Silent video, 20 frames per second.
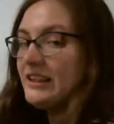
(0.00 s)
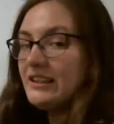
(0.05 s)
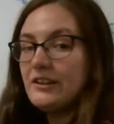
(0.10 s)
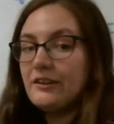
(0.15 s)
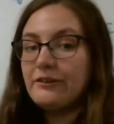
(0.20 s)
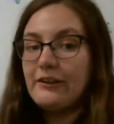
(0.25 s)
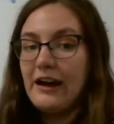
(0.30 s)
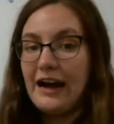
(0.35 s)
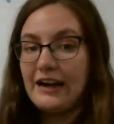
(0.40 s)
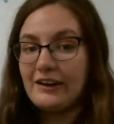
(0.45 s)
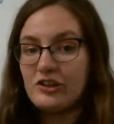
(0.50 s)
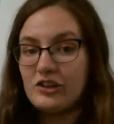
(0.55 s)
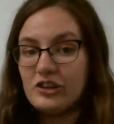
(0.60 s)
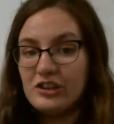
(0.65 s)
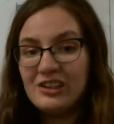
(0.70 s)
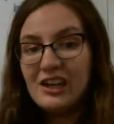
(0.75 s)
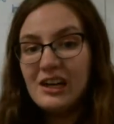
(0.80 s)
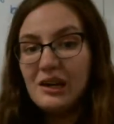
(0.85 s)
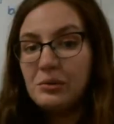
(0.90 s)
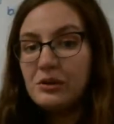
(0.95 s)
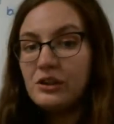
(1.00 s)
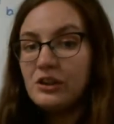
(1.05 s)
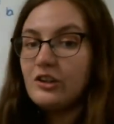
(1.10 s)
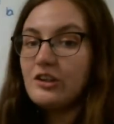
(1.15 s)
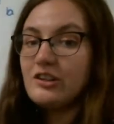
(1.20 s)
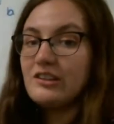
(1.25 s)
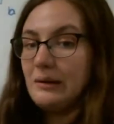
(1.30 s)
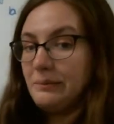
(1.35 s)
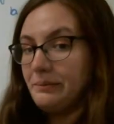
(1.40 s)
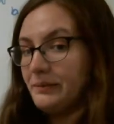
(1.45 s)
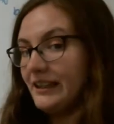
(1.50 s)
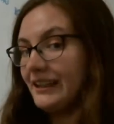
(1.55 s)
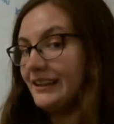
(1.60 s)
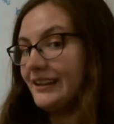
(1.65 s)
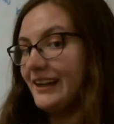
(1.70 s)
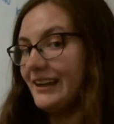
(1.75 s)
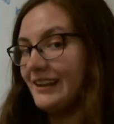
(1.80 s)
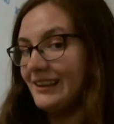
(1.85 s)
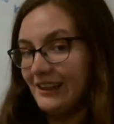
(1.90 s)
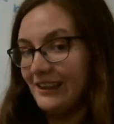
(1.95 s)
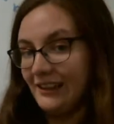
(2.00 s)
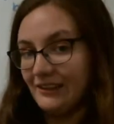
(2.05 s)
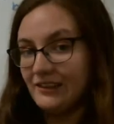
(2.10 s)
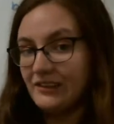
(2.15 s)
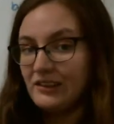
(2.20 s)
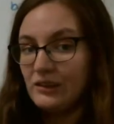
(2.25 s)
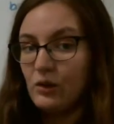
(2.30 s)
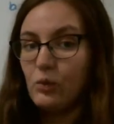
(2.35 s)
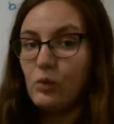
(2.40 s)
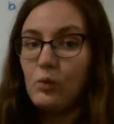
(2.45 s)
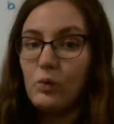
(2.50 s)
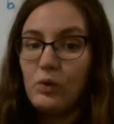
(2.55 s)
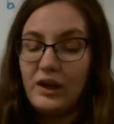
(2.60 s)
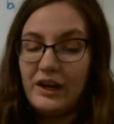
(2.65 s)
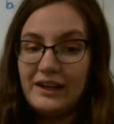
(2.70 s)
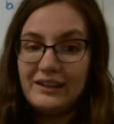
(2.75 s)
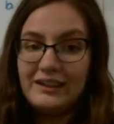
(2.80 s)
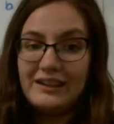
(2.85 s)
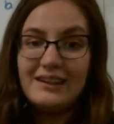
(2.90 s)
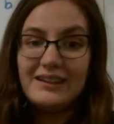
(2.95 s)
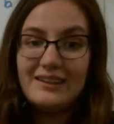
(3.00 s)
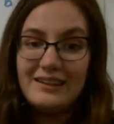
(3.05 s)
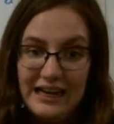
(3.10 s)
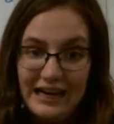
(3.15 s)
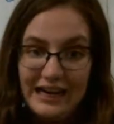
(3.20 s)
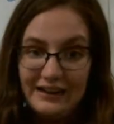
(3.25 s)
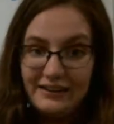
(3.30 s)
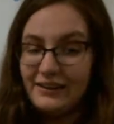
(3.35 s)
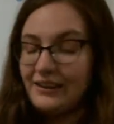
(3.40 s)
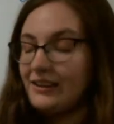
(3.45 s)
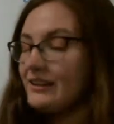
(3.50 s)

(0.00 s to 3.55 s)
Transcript: as a fraction, it would look something like this. So one tenth.